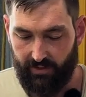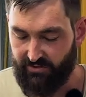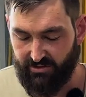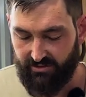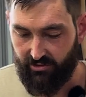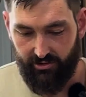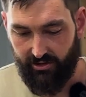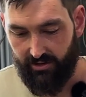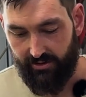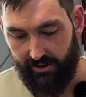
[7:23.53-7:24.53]
Just got
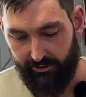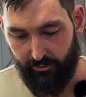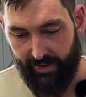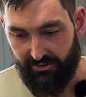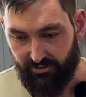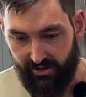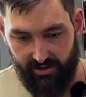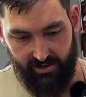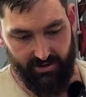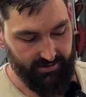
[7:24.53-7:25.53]
a little battery
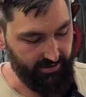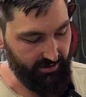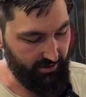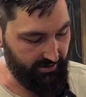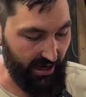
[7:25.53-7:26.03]
here to